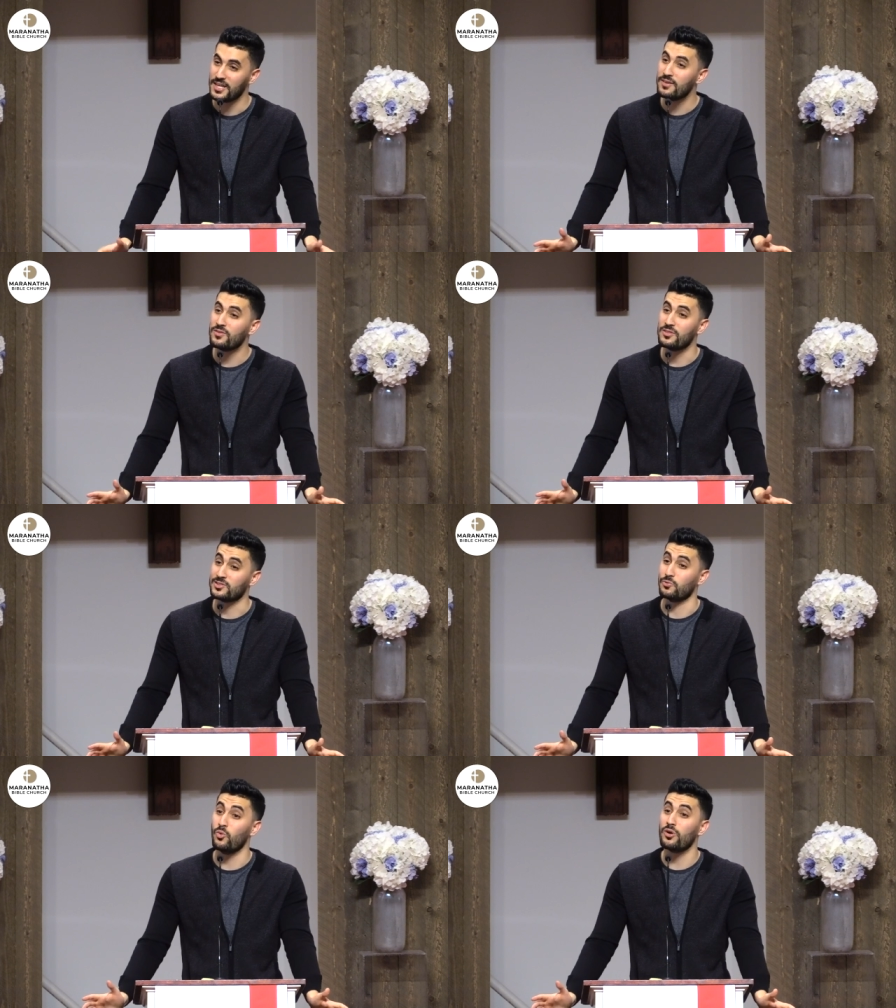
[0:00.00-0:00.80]
Even
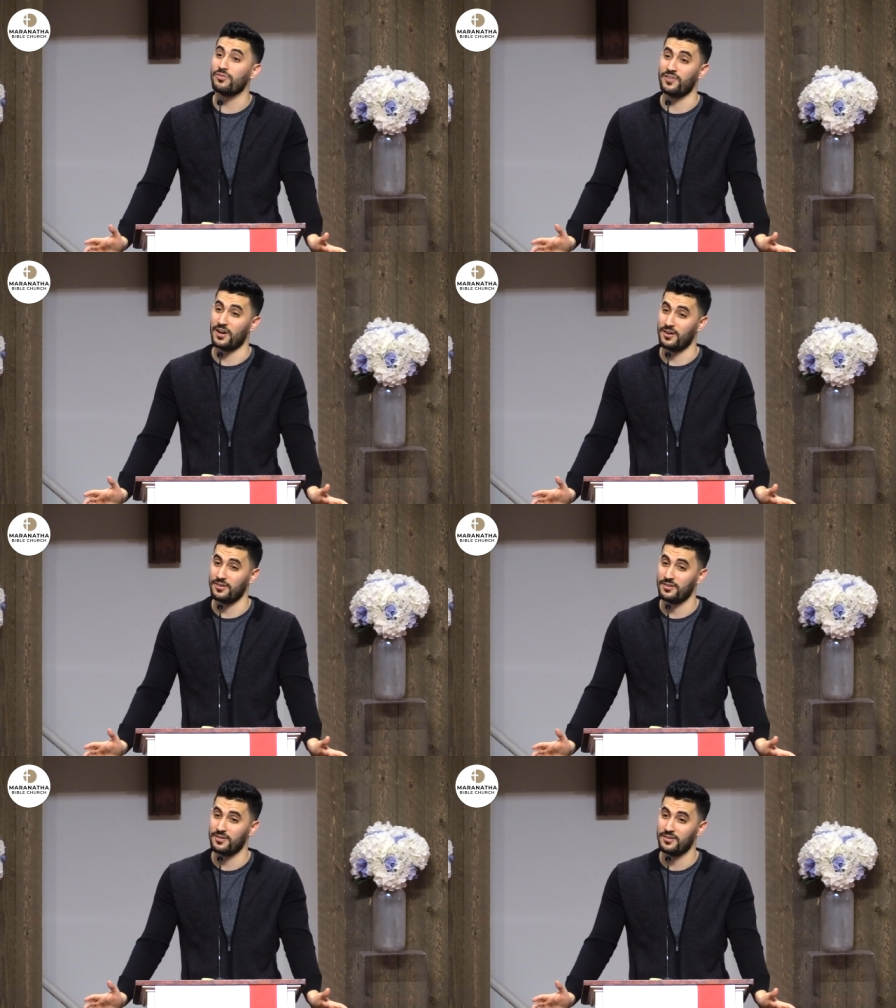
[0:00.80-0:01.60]
this warfare
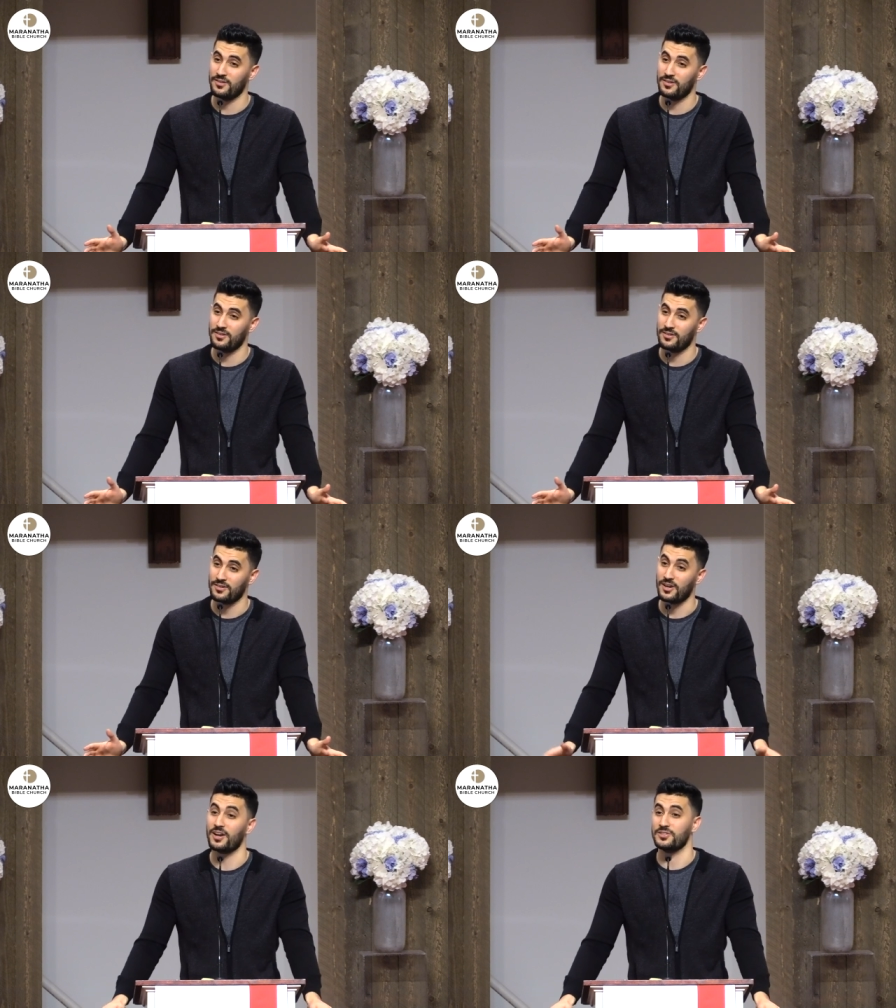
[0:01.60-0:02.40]

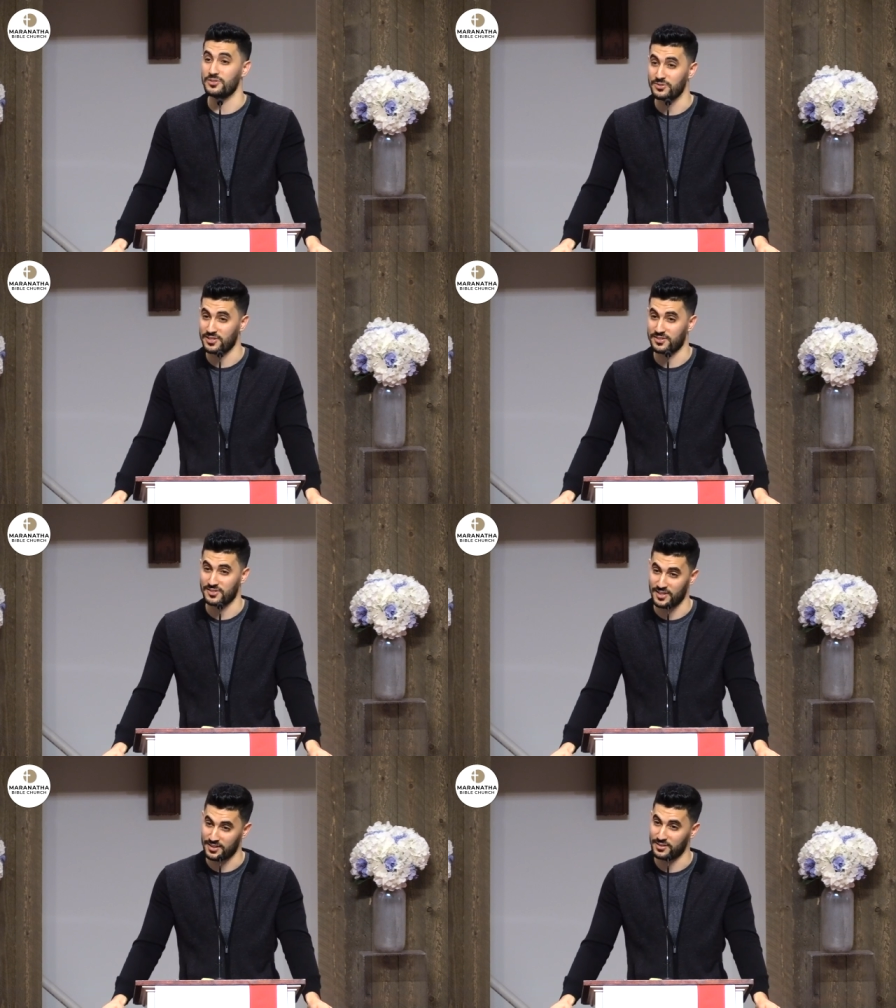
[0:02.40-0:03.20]
God is using to
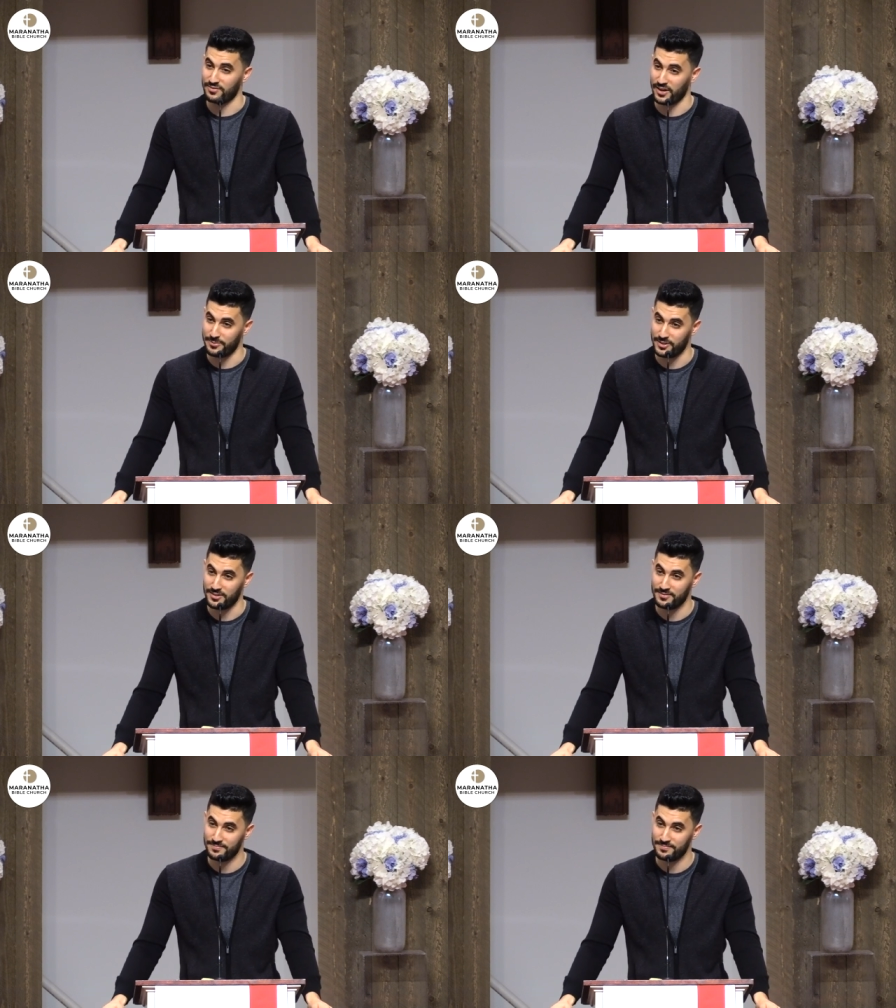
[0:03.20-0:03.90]
sanctify me.